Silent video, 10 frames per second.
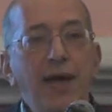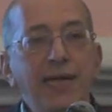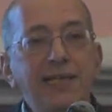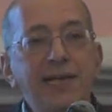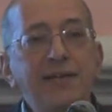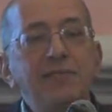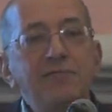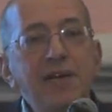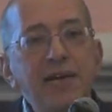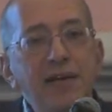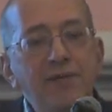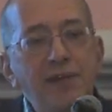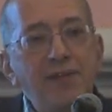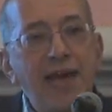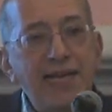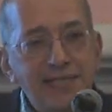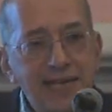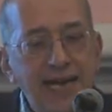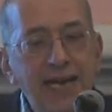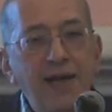it didn't really, the, the
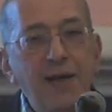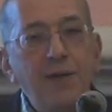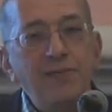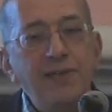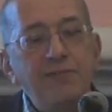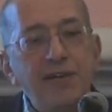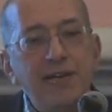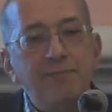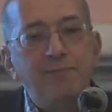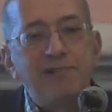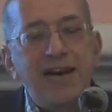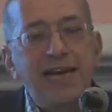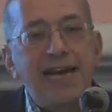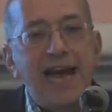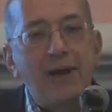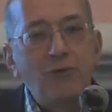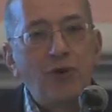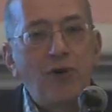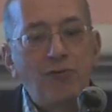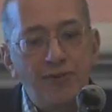essay didn't really break out
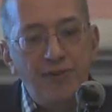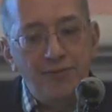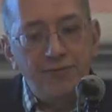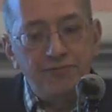of this